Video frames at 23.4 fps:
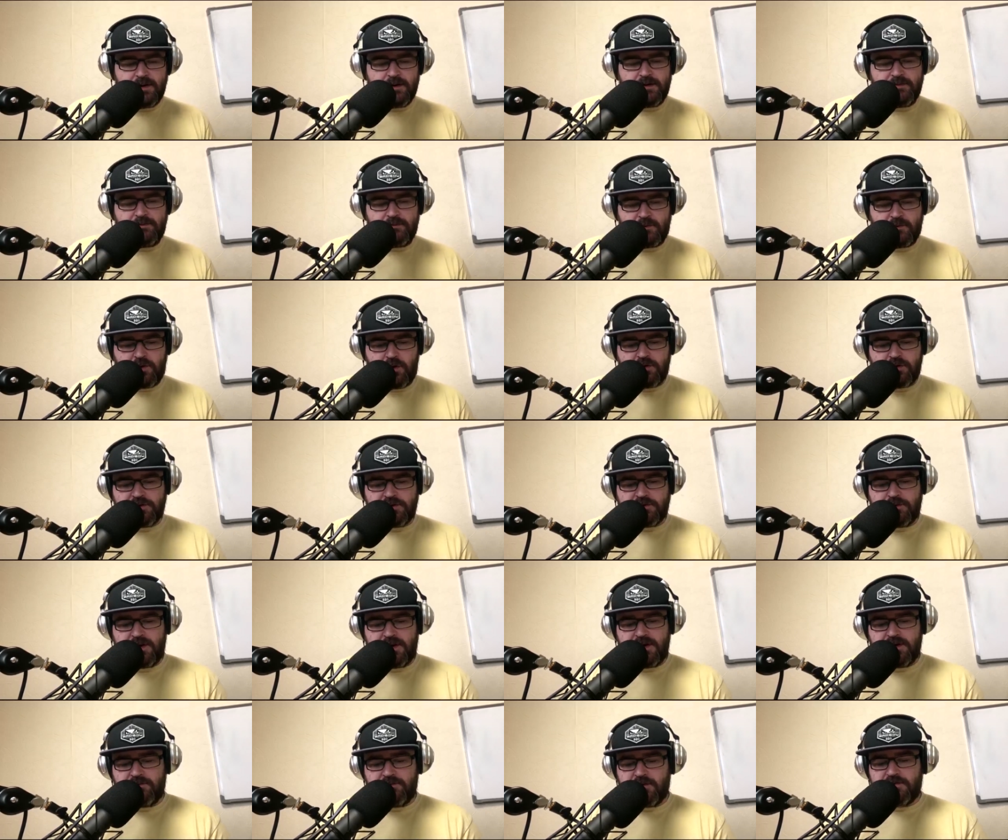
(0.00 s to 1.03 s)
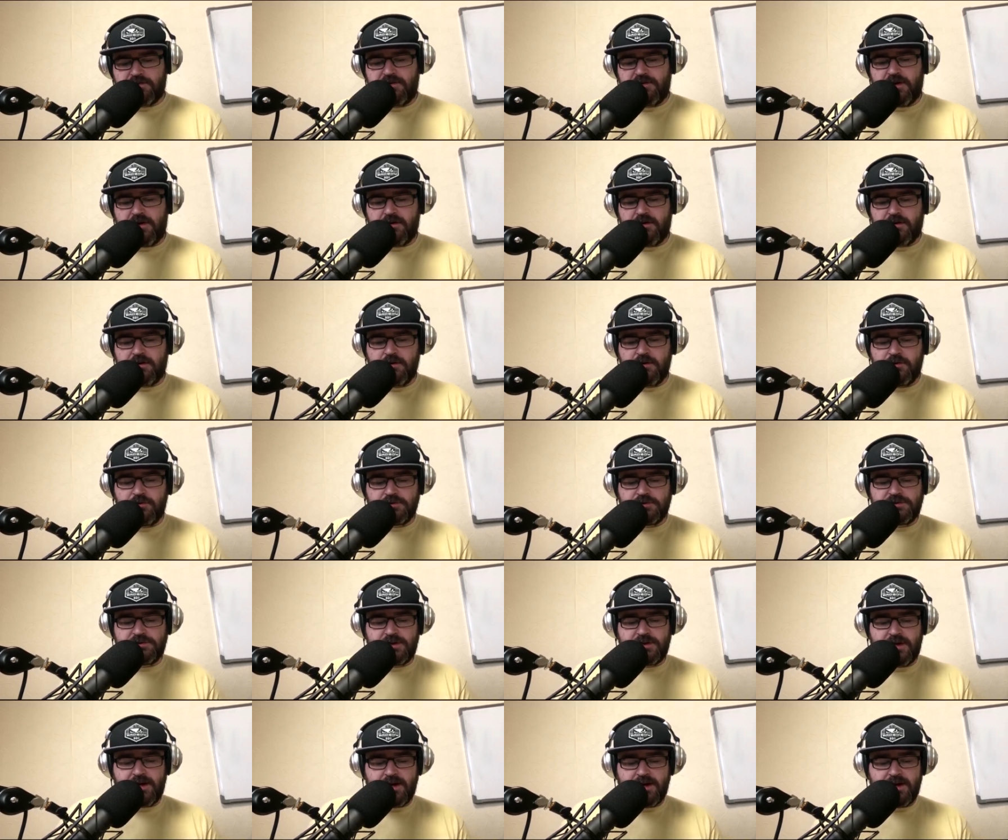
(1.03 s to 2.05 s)
Curtis Blaydes versus Derrick Lewis,
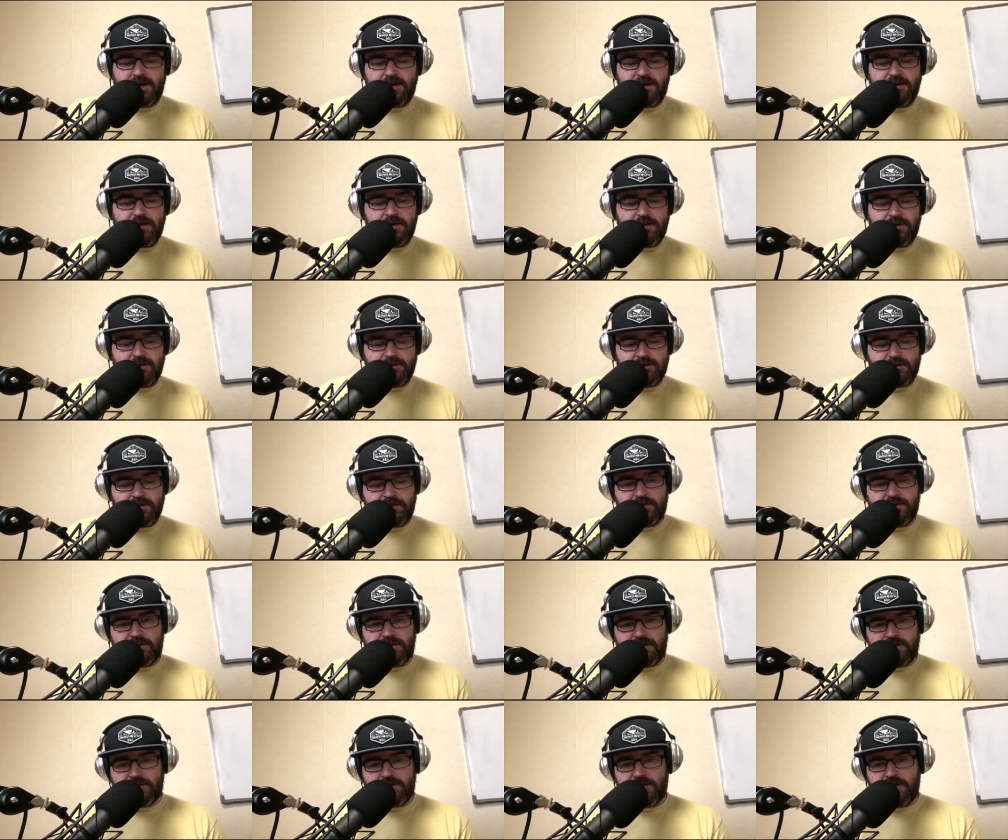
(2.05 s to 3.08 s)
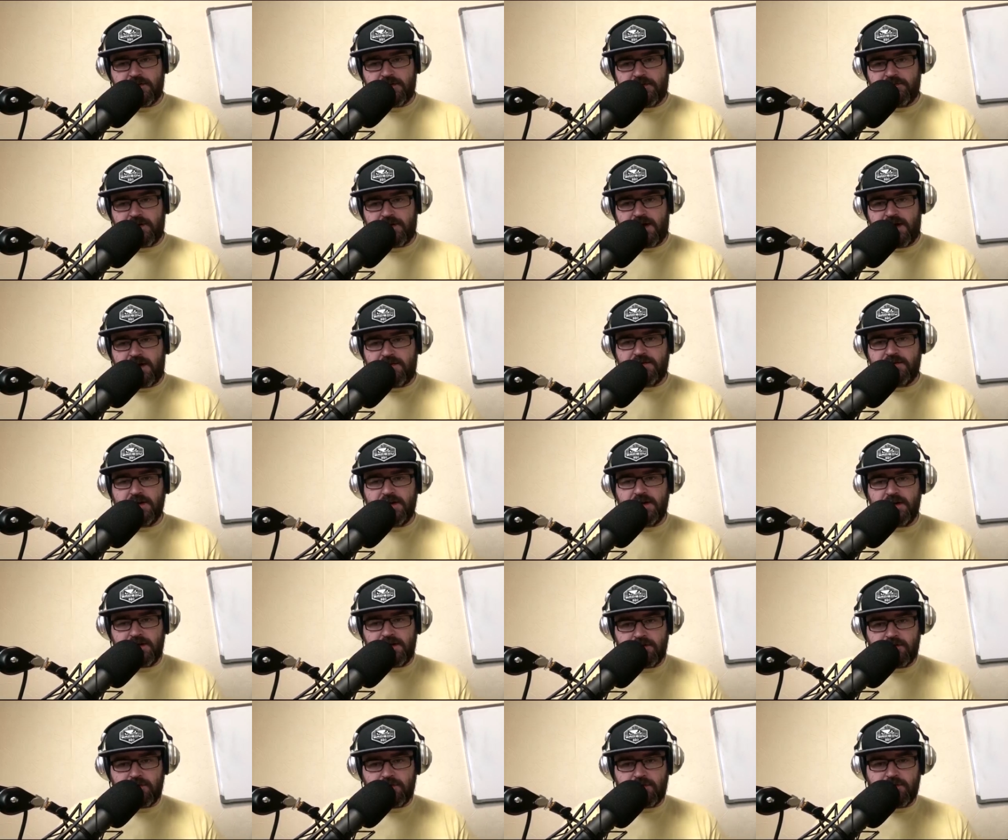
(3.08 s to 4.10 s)
and there's a kind of a heavy
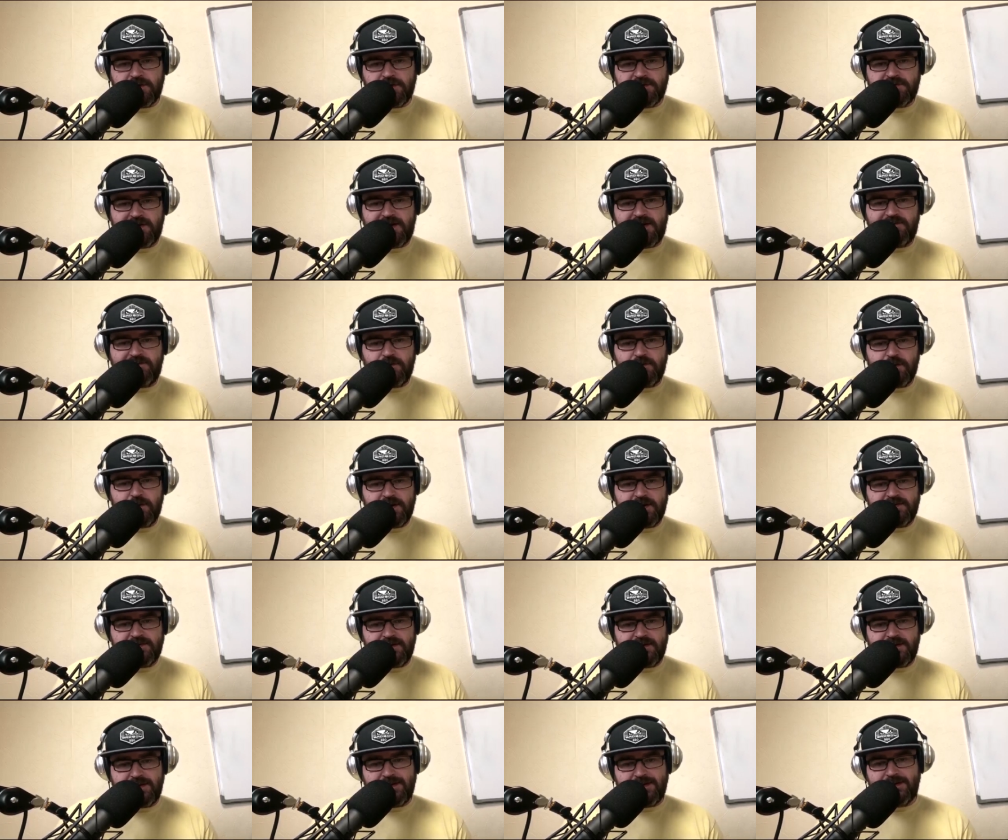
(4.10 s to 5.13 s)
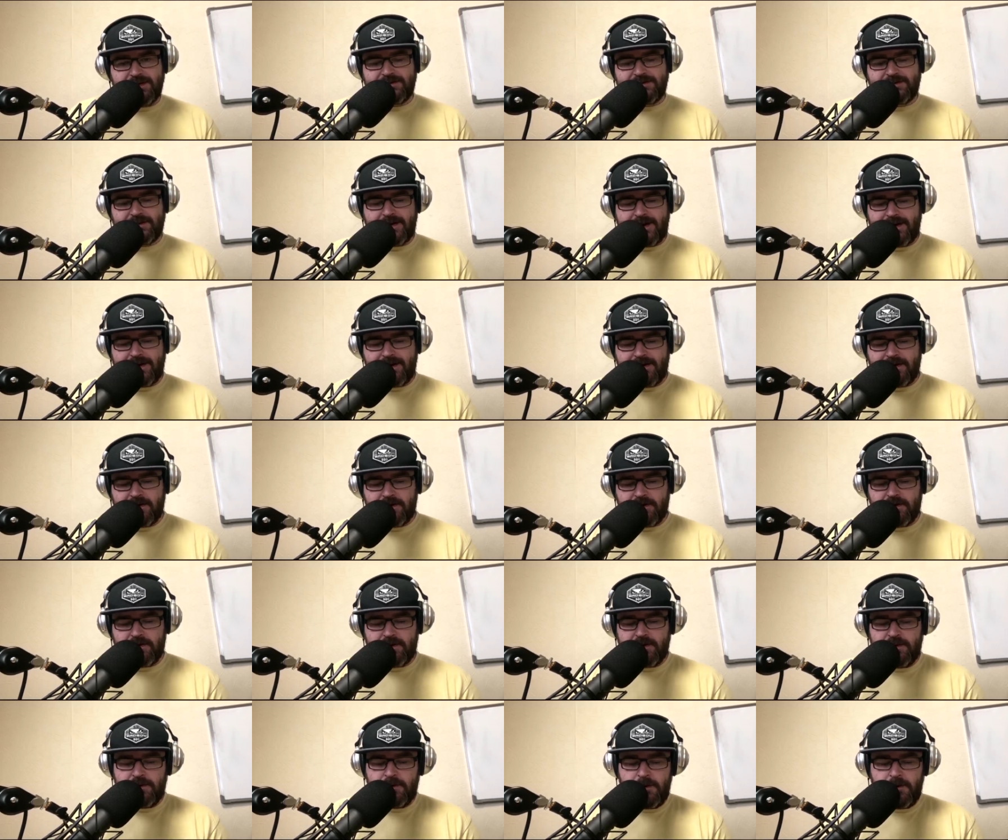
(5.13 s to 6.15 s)
lean towards the heavyweights in this card,
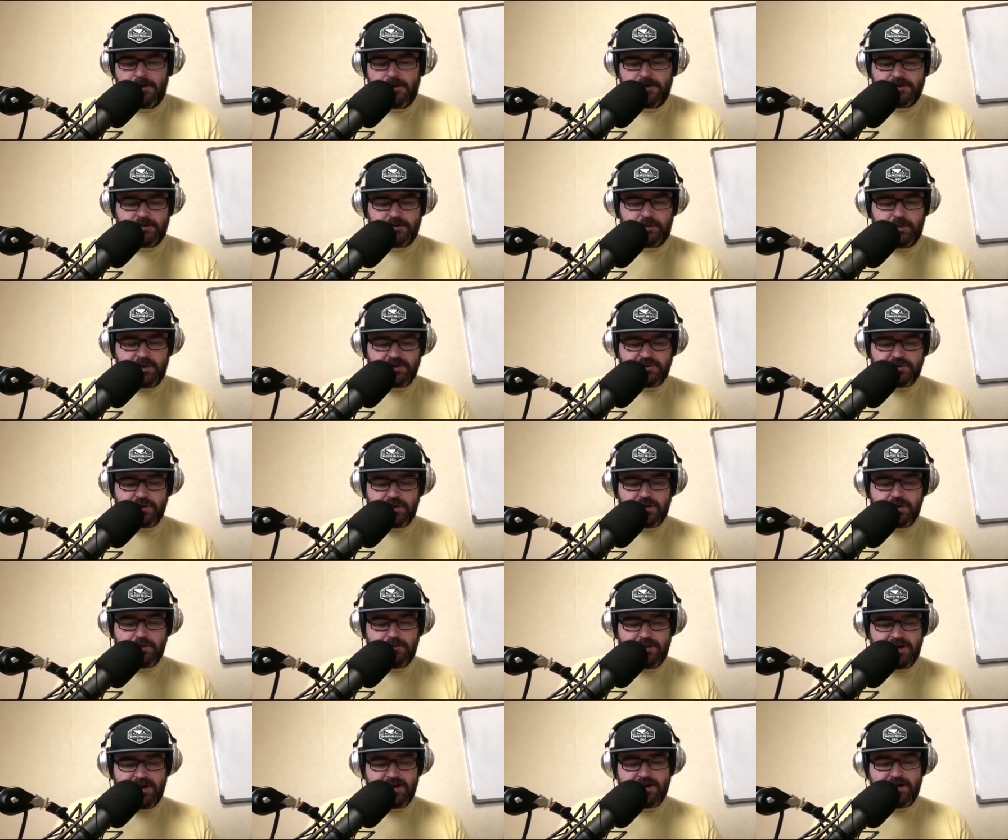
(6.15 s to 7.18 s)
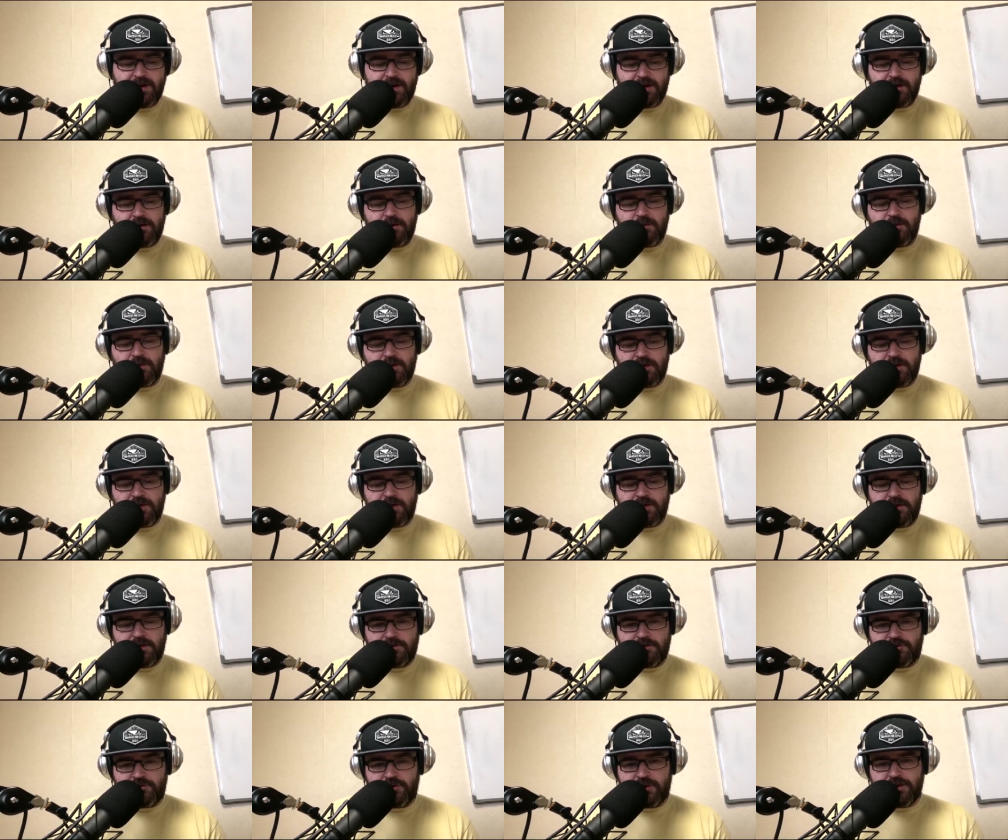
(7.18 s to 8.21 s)
especially on the main card that we're going to
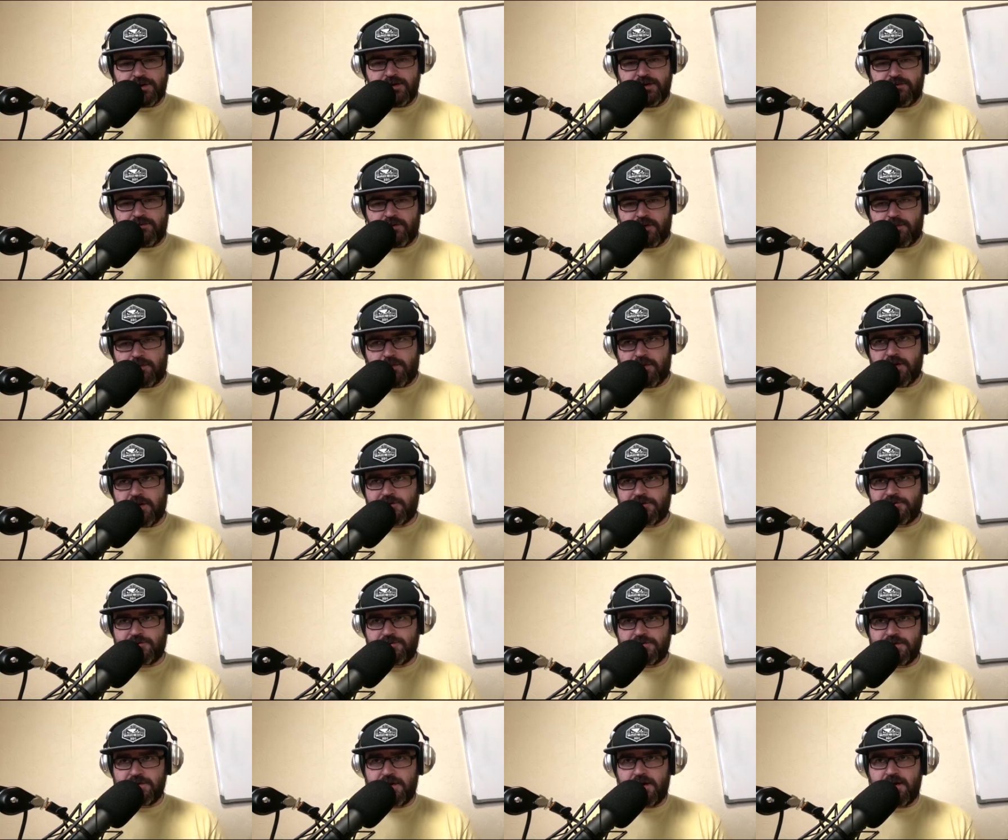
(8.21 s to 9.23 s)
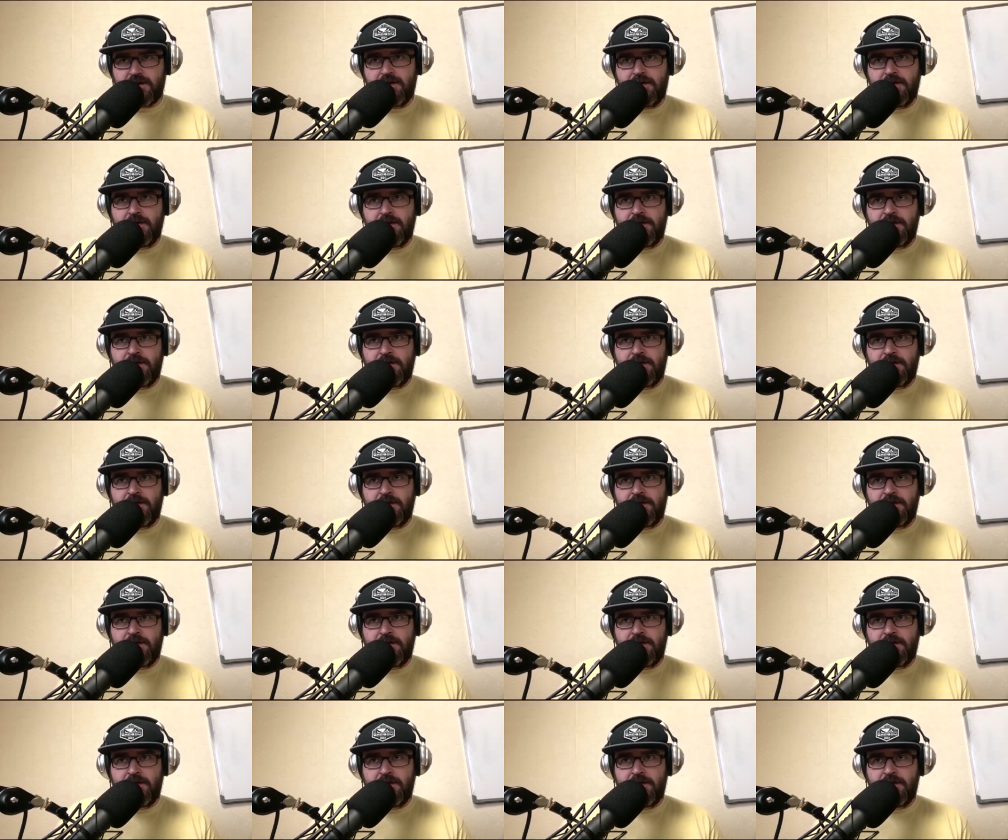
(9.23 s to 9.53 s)
try and give our predictions on.